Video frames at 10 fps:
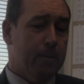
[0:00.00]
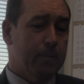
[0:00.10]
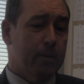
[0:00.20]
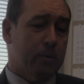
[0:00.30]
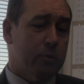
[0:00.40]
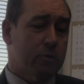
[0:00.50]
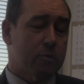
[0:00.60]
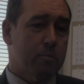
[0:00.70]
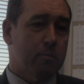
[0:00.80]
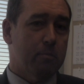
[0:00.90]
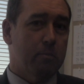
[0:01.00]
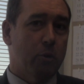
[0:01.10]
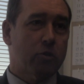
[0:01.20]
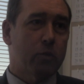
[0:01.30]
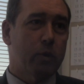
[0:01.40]
and of course
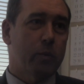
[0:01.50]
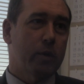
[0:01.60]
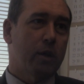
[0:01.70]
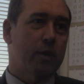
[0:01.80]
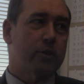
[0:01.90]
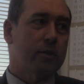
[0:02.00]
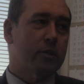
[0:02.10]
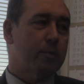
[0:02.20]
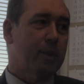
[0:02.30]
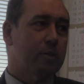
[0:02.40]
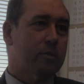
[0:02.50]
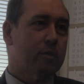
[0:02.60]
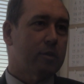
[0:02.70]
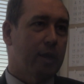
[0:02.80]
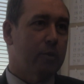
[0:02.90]
most of what we launch into
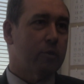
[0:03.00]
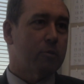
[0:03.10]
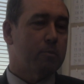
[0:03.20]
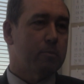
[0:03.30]
space now is,